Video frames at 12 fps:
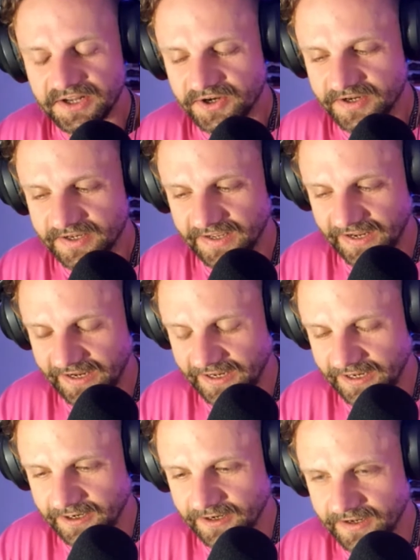look.
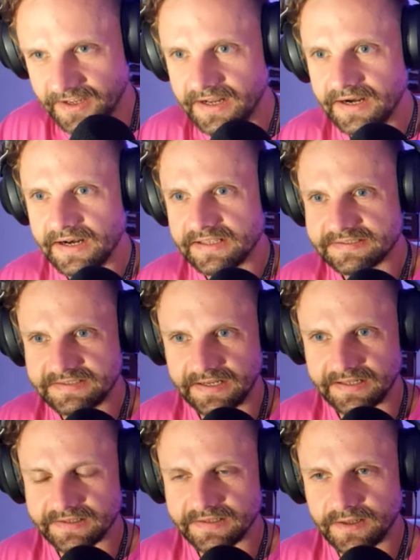
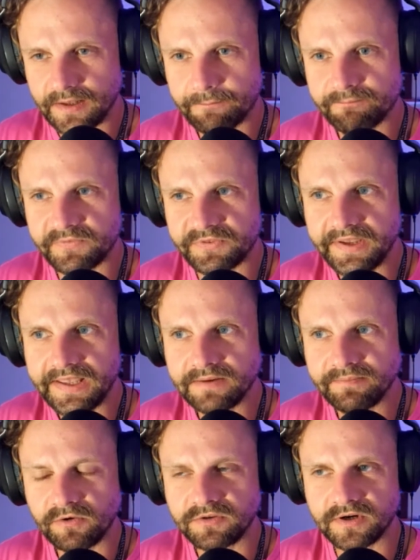Still thinking
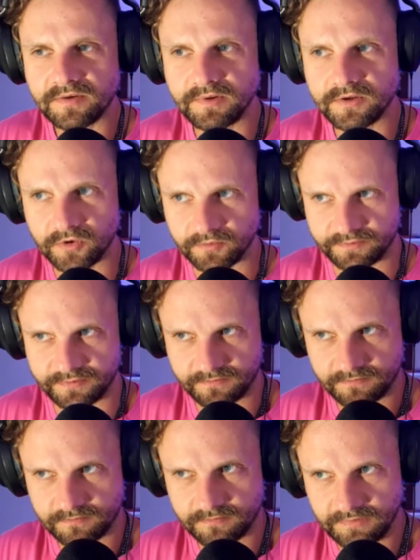about Terrible Group,
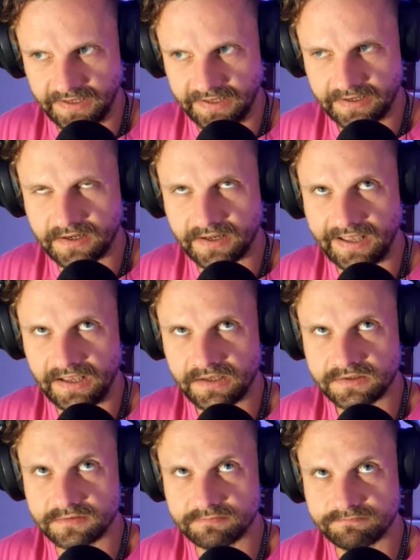like,
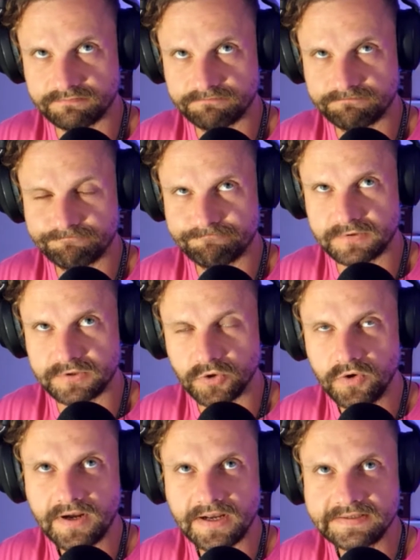as
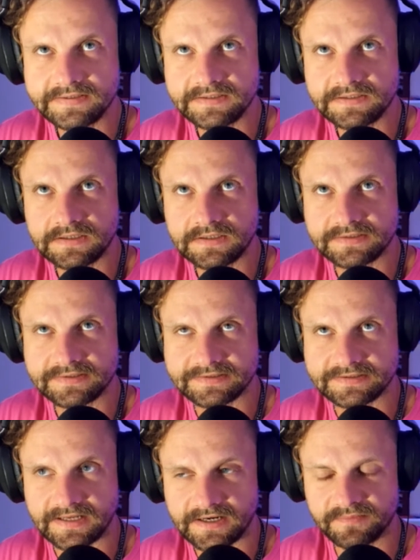Do you consider
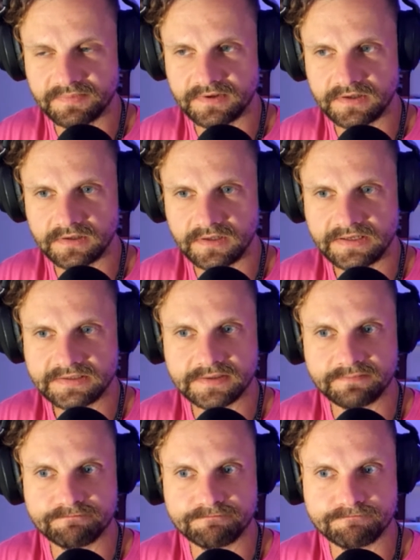Terrible as
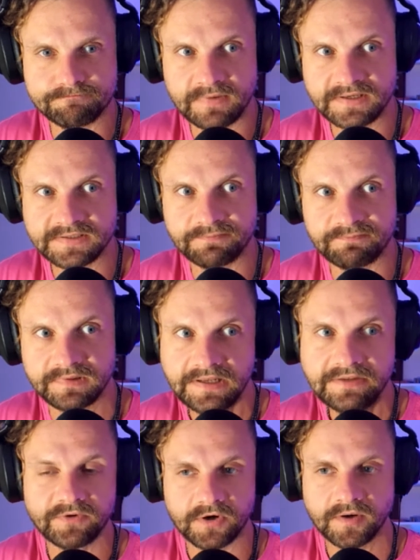a
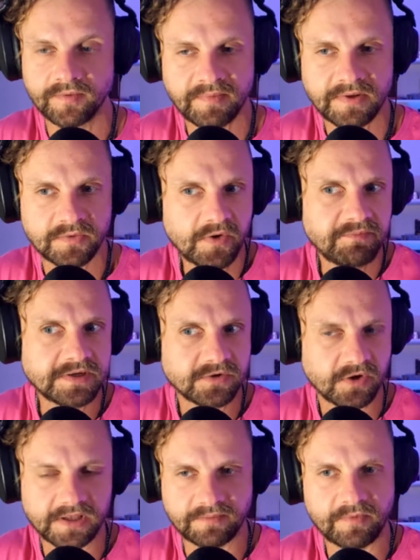platform? I mean, we've been
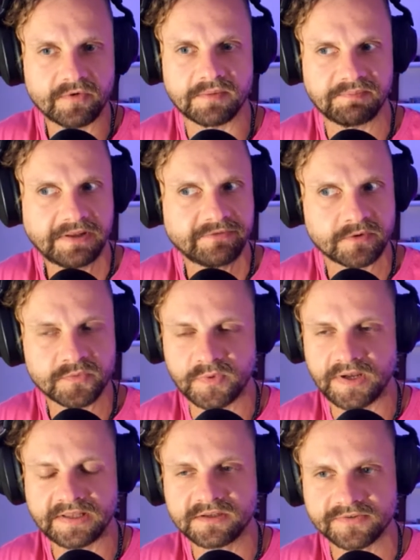talking about the
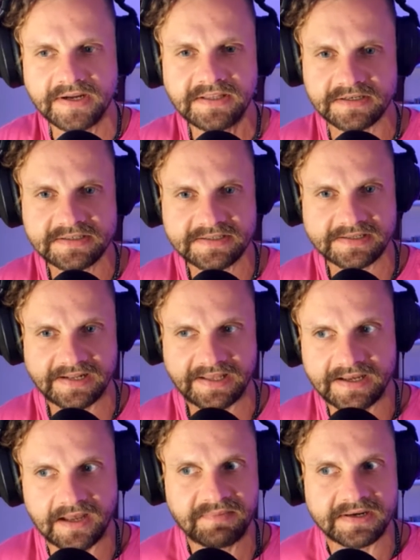platform and creators, and
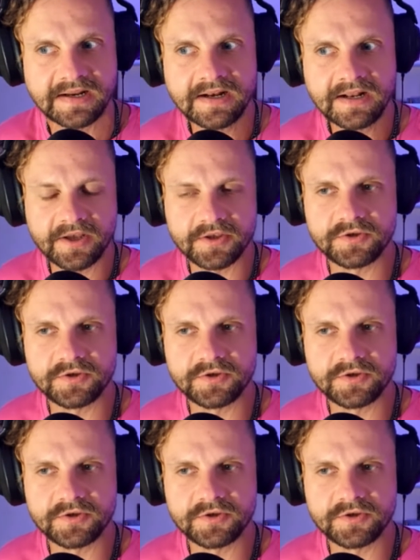like, I mean,